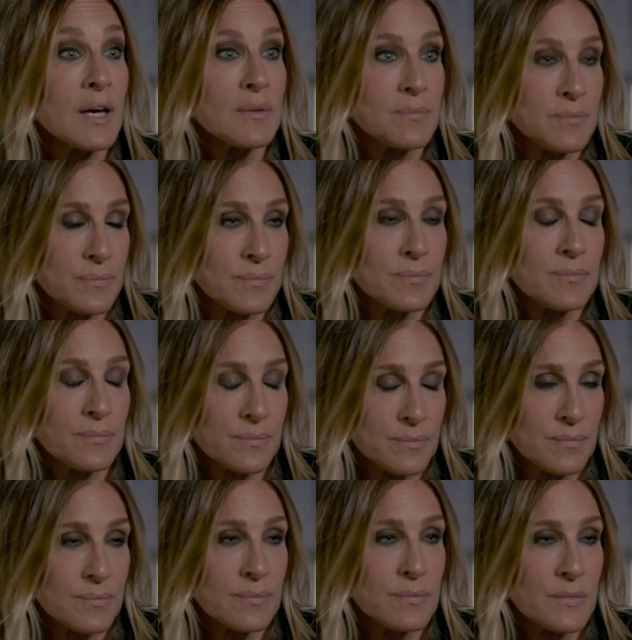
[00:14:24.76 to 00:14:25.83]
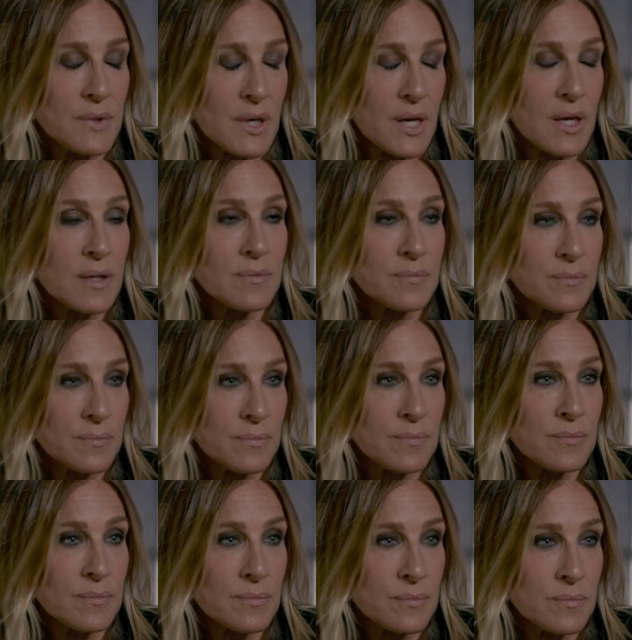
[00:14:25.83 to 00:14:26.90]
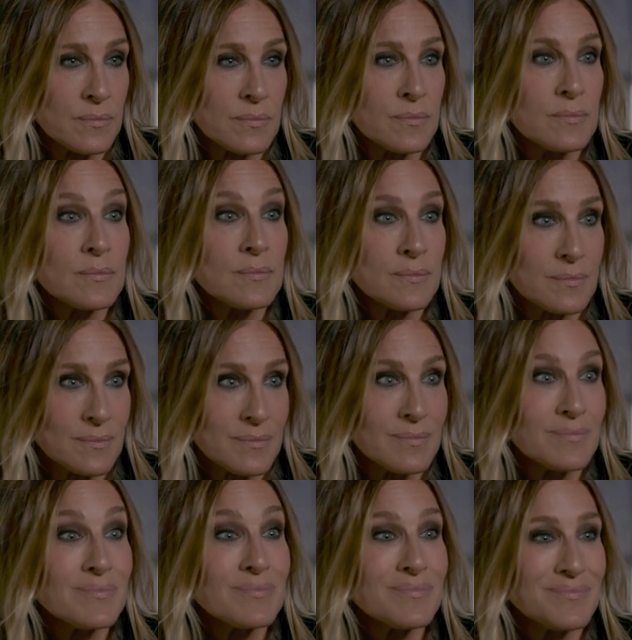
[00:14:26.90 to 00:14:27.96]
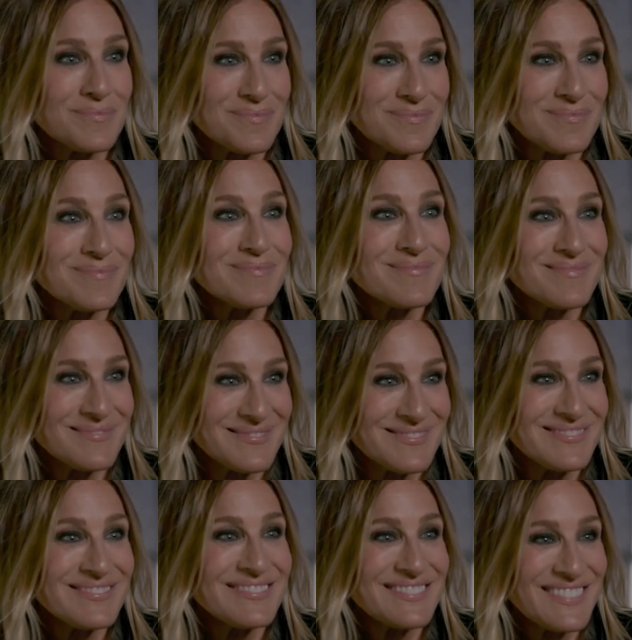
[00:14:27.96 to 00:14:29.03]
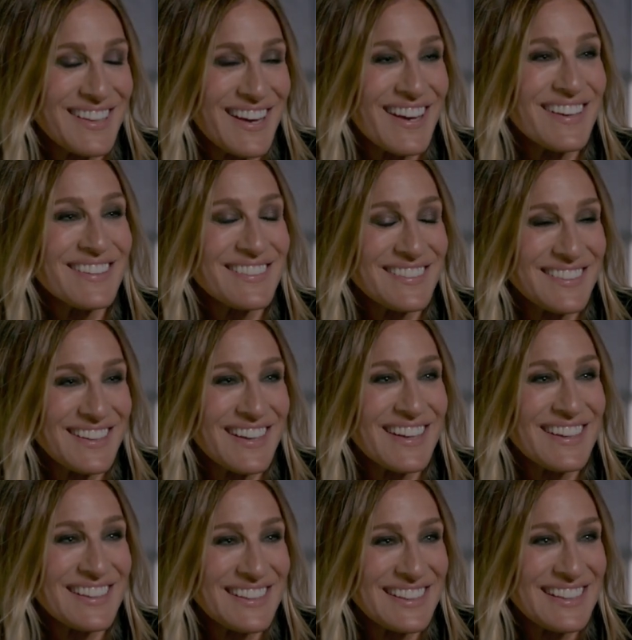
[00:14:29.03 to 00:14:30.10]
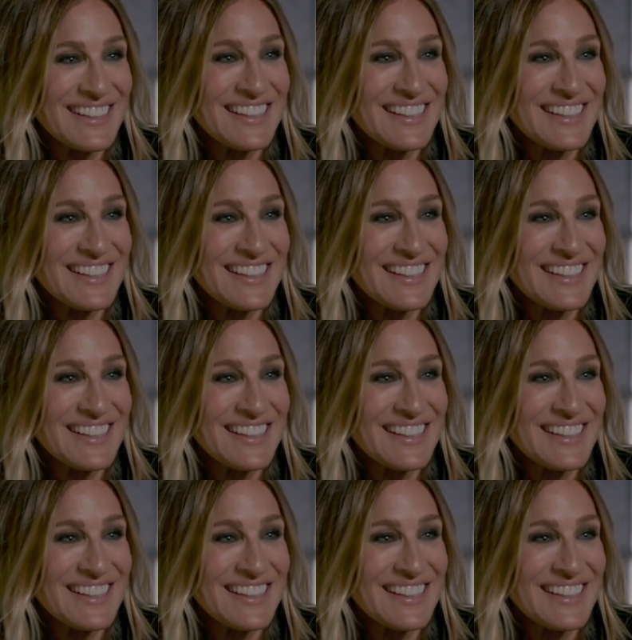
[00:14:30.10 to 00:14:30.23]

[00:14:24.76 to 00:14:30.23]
and especially for women, yeah. it's such an amazing place to do great mm -hmm. work. Yeah. And I yeah. feel like the